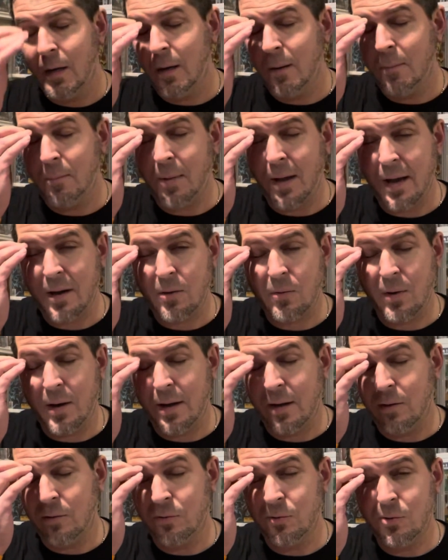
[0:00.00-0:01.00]

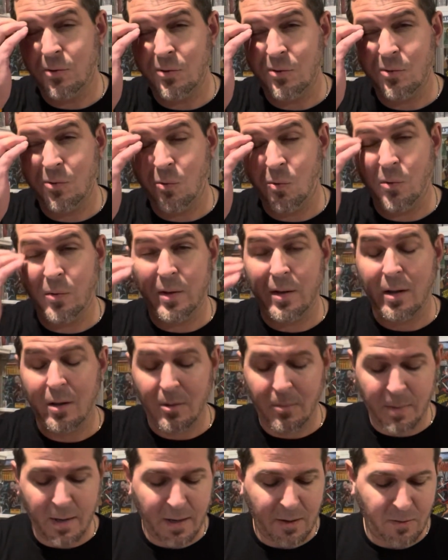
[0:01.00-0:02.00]
background or the yellow
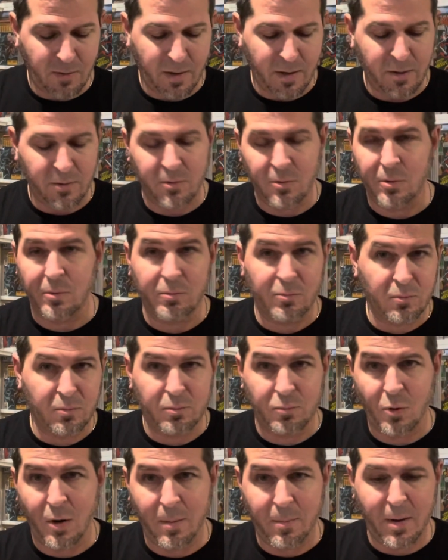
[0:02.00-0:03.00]
background or
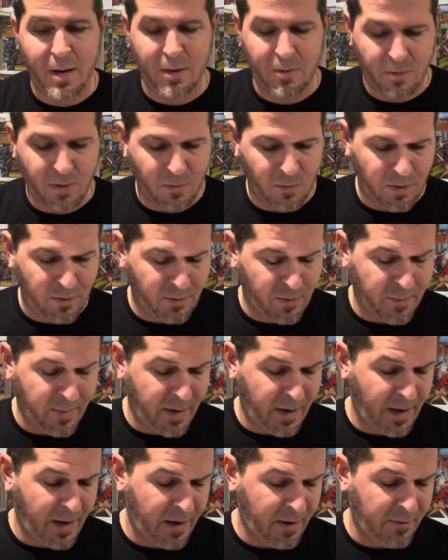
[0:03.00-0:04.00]
red background, whatever you may
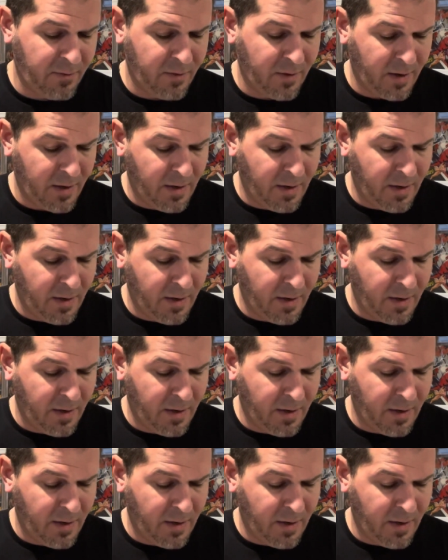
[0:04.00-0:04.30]
have.